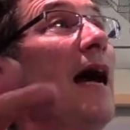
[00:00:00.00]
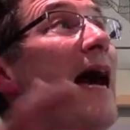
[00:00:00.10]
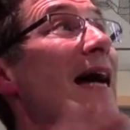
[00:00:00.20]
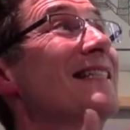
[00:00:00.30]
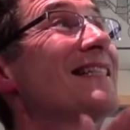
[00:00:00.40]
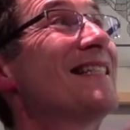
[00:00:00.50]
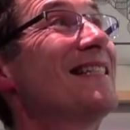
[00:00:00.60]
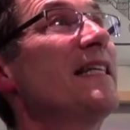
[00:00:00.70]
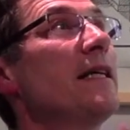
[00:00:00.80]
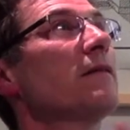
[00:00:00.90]
and
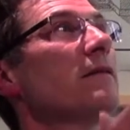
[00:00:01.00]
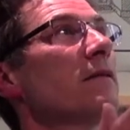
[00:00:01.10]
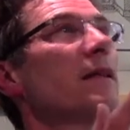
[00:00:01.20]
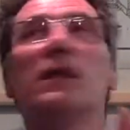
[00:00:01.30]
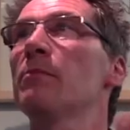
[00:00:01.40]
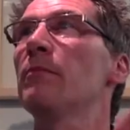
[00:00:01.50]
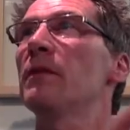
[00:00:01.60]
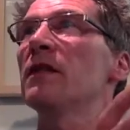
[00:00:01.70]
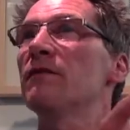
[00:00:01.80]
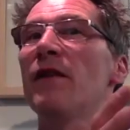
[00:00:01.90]
steal
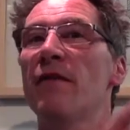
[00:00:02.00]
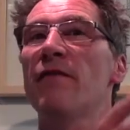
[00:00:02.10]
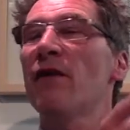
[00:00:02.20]
this very,